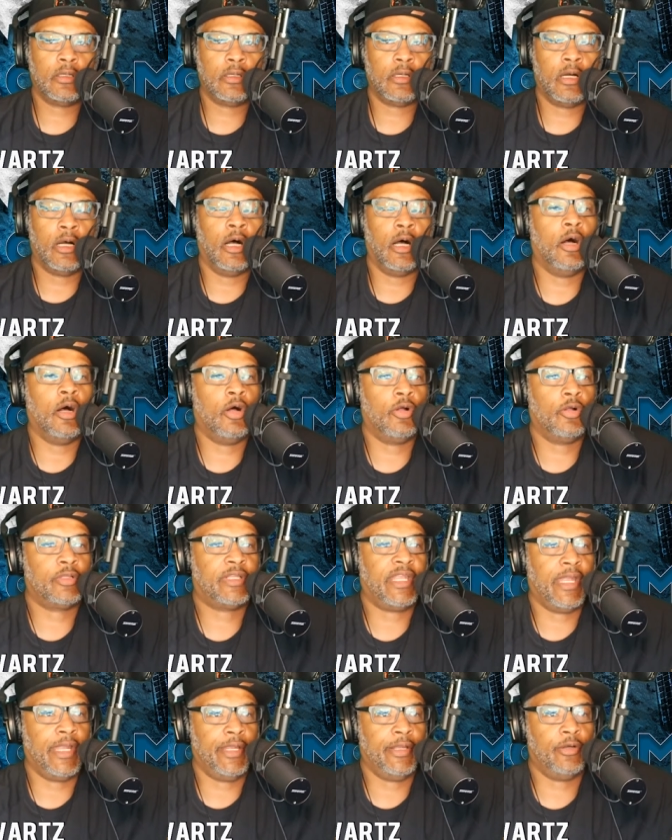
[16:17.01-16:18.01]
Oh,
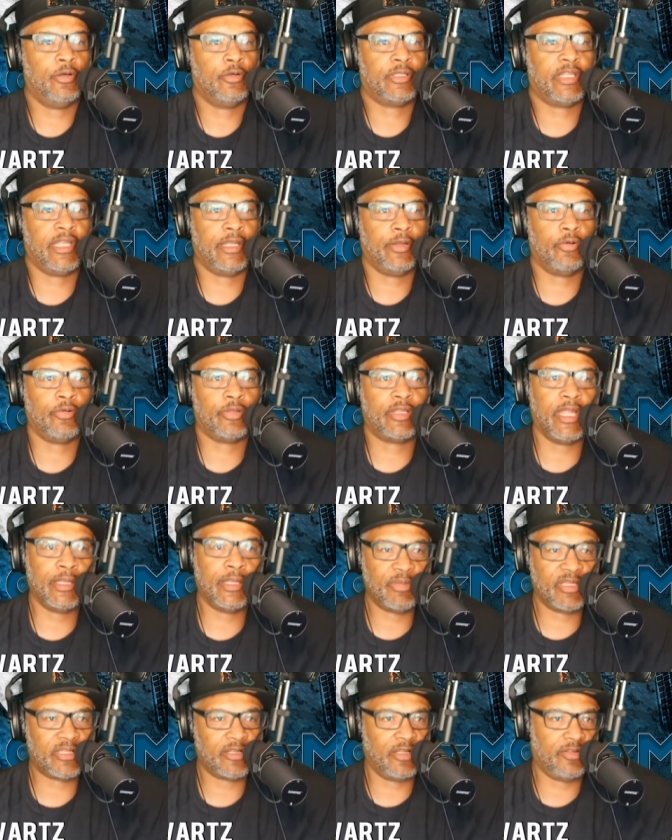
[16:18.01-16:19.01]
okay, okay, okay.
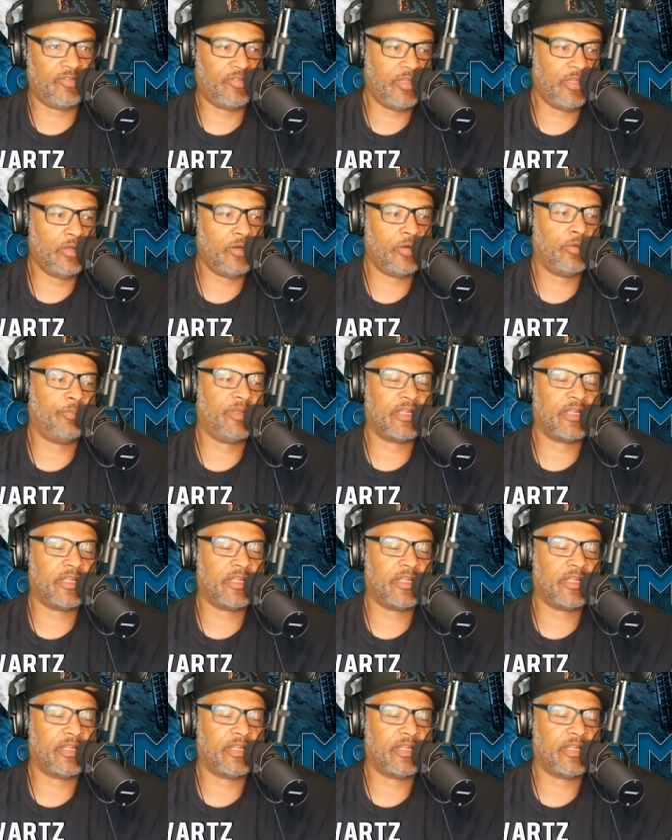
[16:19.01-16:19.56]
Because of your